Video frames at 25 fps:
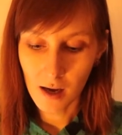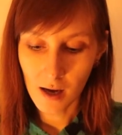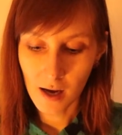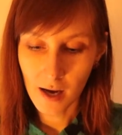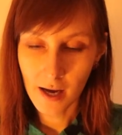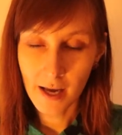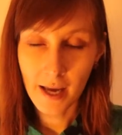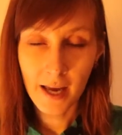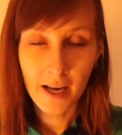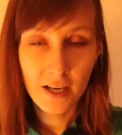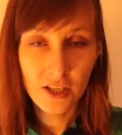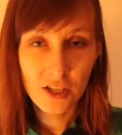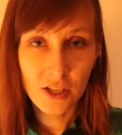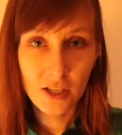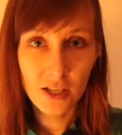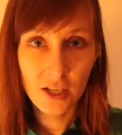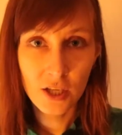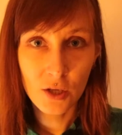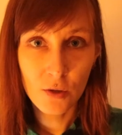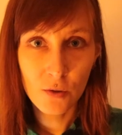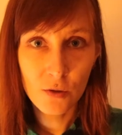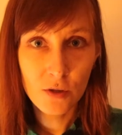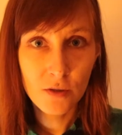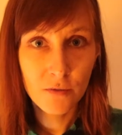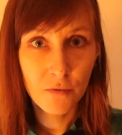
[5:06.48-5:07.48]
I actually
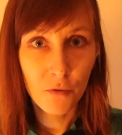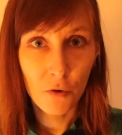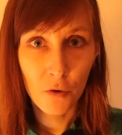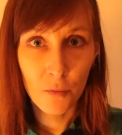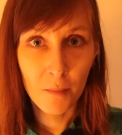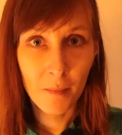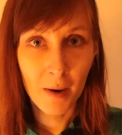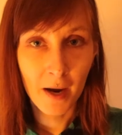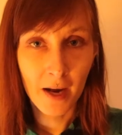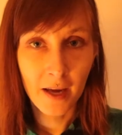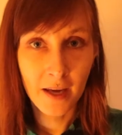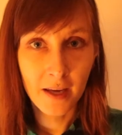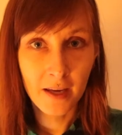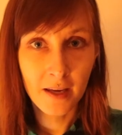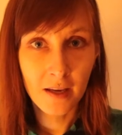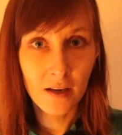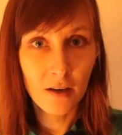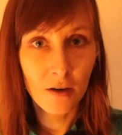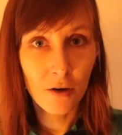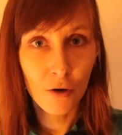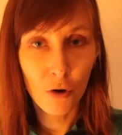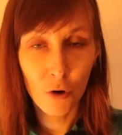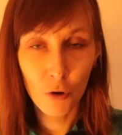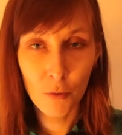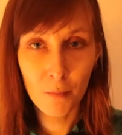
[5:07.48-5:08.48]
used for my
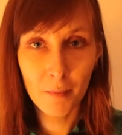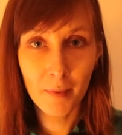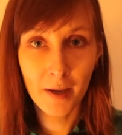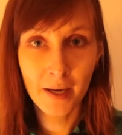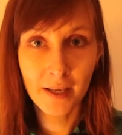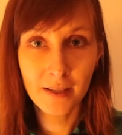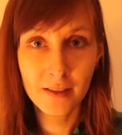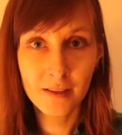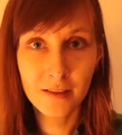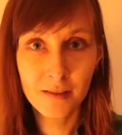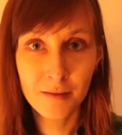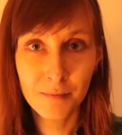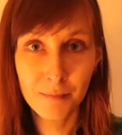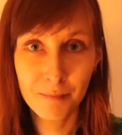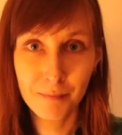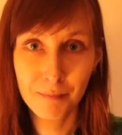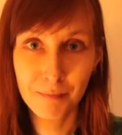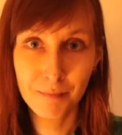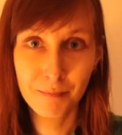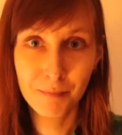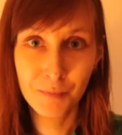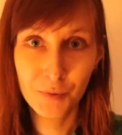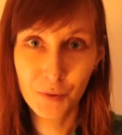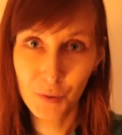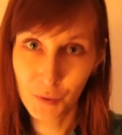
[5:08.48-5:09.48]
homemade
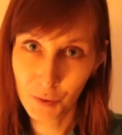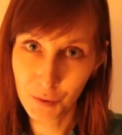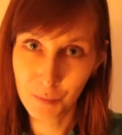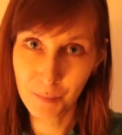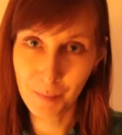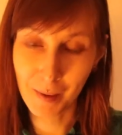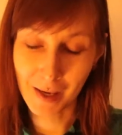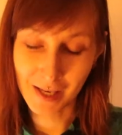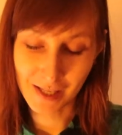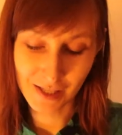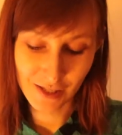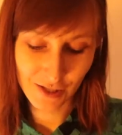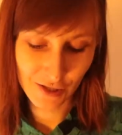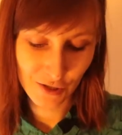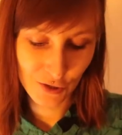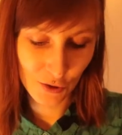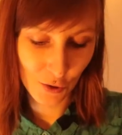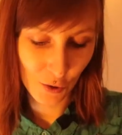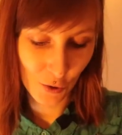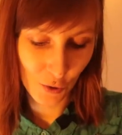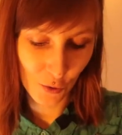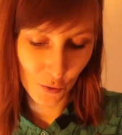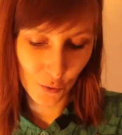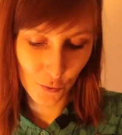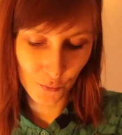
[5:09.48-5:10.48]
toothpaste.
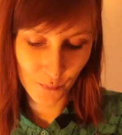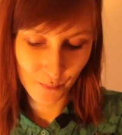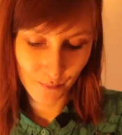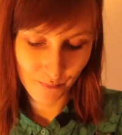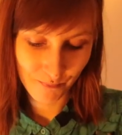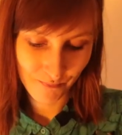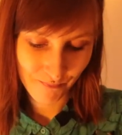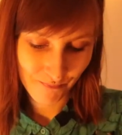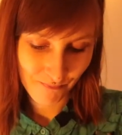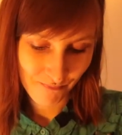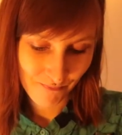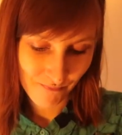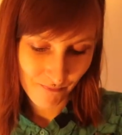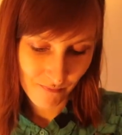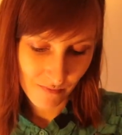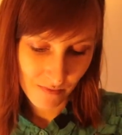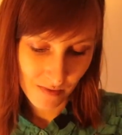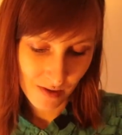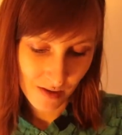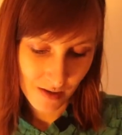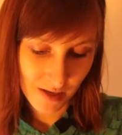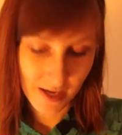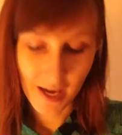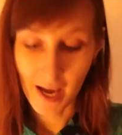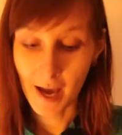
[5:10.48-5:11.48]
So,
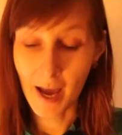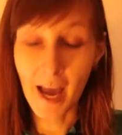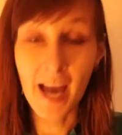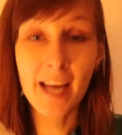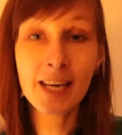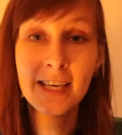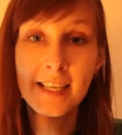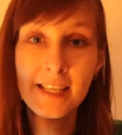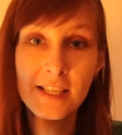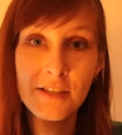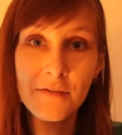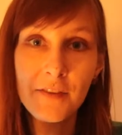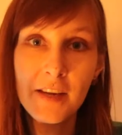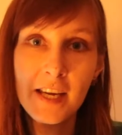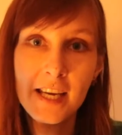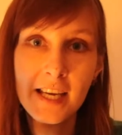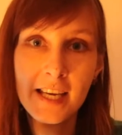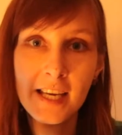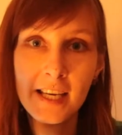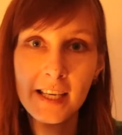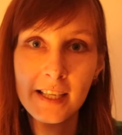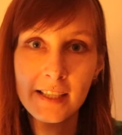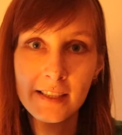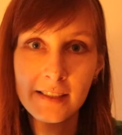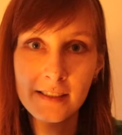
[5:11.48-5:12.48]
yeah, and it's
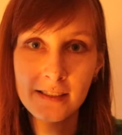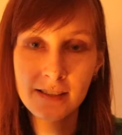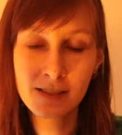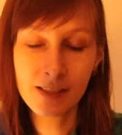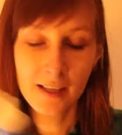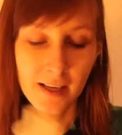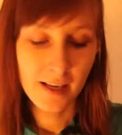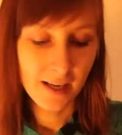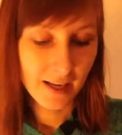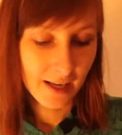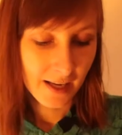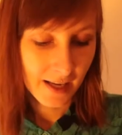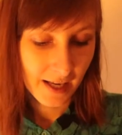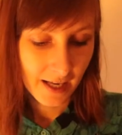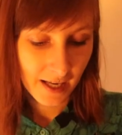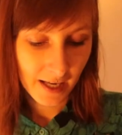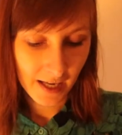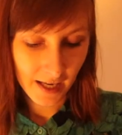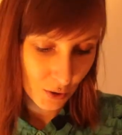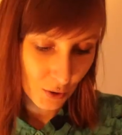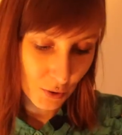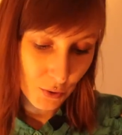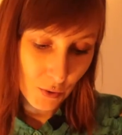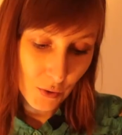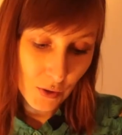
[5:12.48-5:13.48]
vegan,
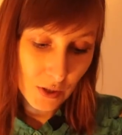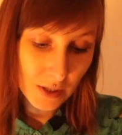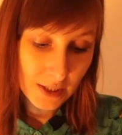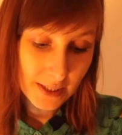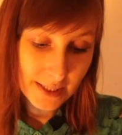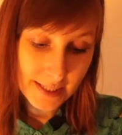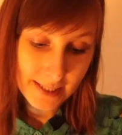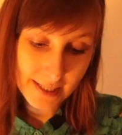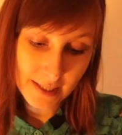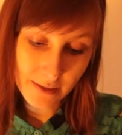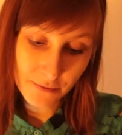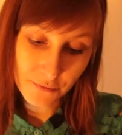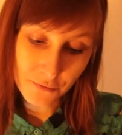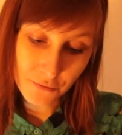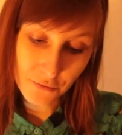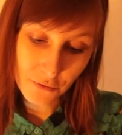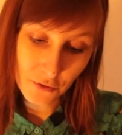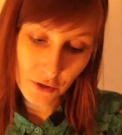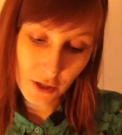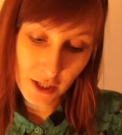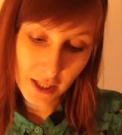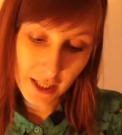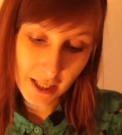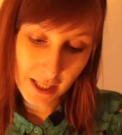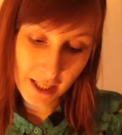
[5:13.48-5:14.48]

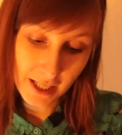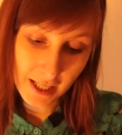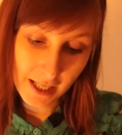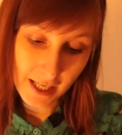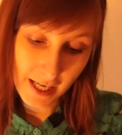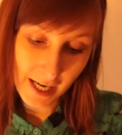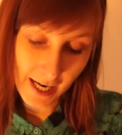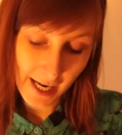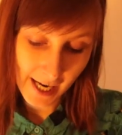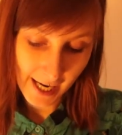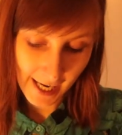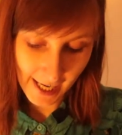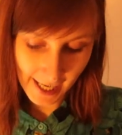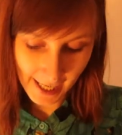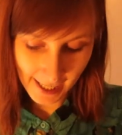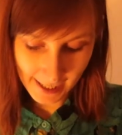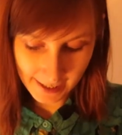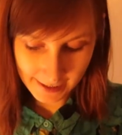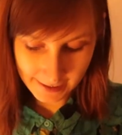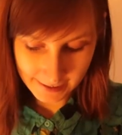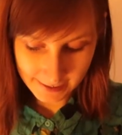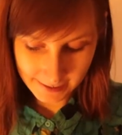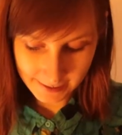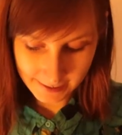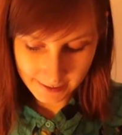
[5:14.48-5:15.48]
cruelty-free,
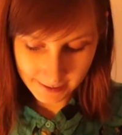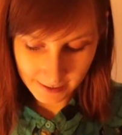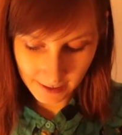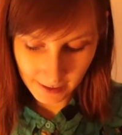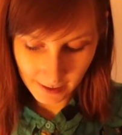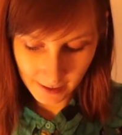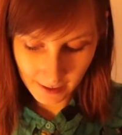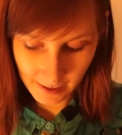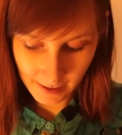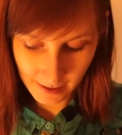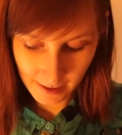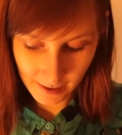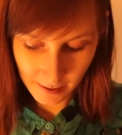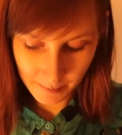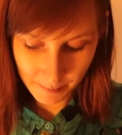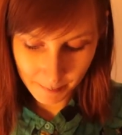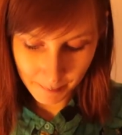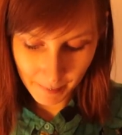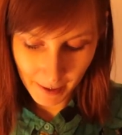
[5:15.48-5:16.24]
and the